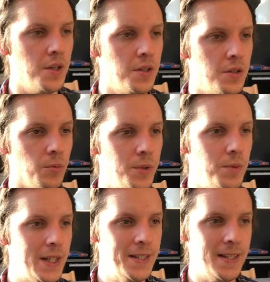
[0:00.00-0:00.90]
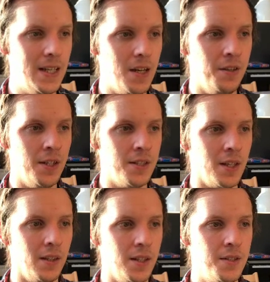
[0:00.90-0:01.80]
So what we can see here is
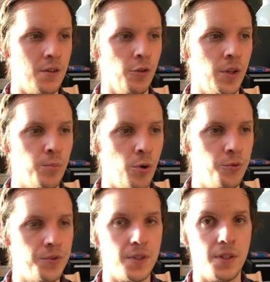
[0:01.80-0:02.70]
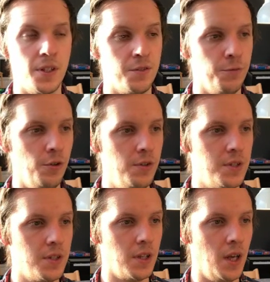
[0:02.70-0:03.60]
that isLoadingPosts is
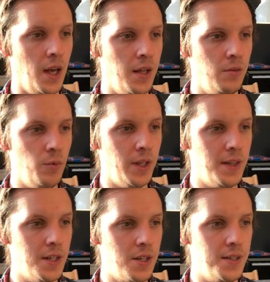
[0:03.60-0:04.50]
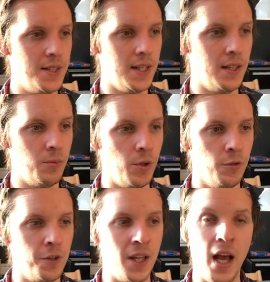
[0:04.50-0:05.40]
false, and we can actually see that we
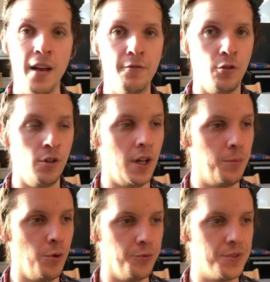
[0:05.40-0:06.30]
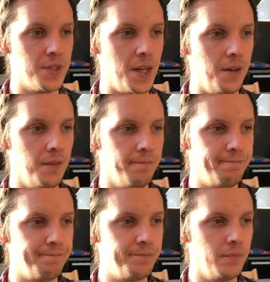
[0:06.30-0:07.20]
already have all our posts here.
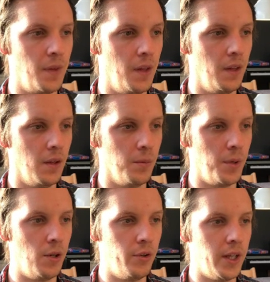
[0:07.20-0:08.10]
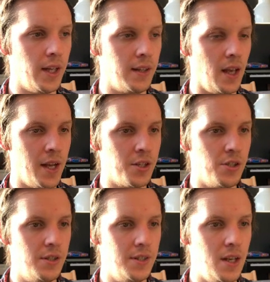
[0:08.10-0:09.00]
By looking at the
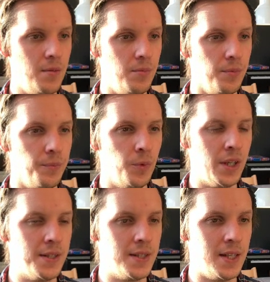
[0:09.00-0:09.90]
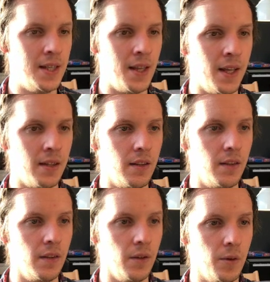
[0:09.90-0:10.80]
Actions tab, we can see
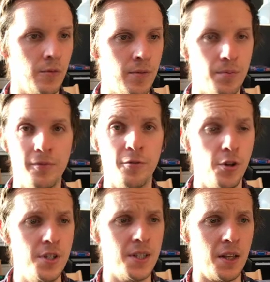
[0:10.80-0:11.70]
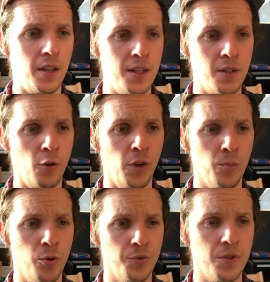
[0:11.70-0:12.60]
that we first set the
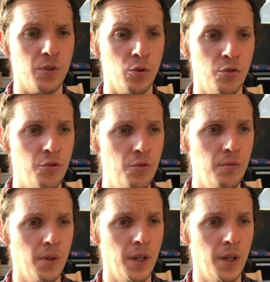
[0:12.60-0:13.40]
isLoadingPosts to true.